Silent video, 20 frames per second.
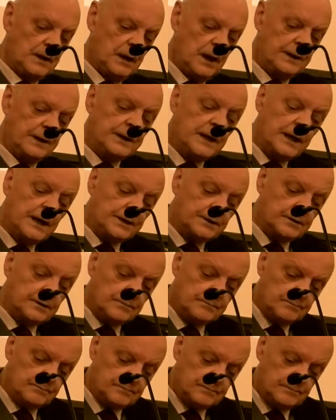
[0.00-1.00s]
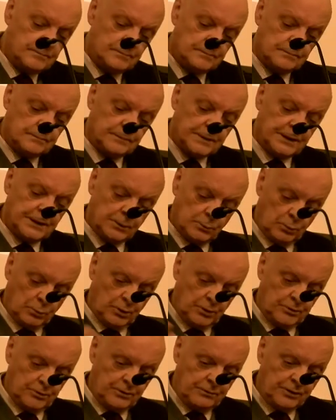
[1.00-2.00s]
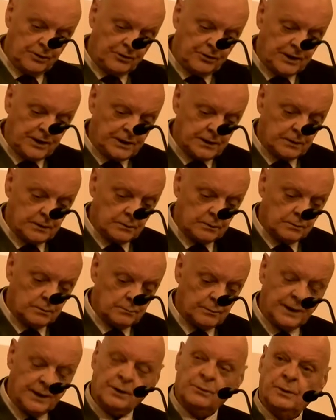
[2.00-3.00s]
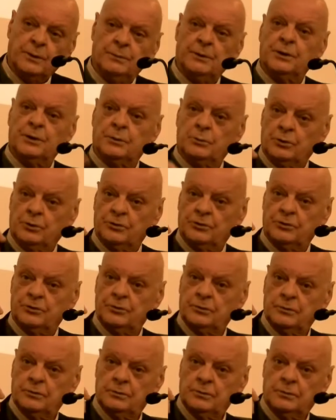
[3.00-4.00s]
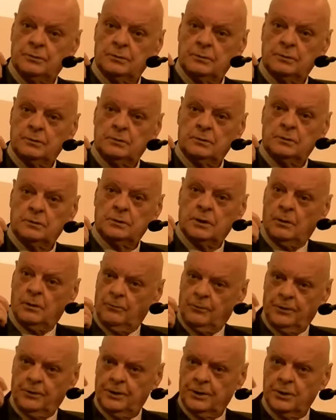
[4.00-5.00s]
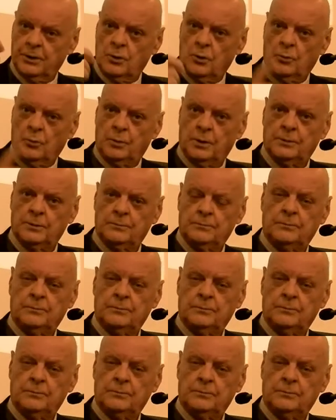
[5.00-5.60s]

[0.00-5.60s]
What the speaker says: And yet, in the words of Ezekiel, men and women, there was comfort and hope.